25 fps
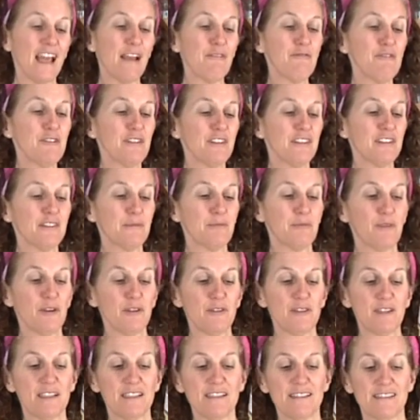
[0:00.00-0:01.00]
Everything's
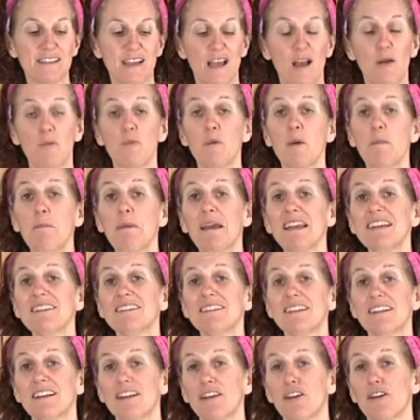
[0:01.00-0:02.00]
broken down. We're
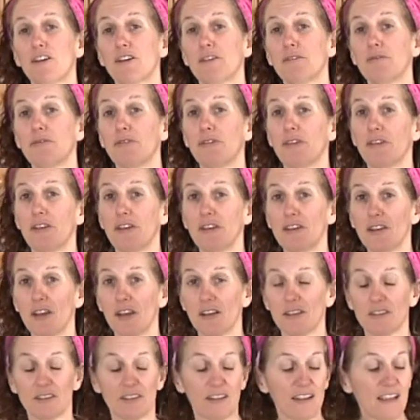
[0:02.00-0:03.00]
basically looking for the nuts,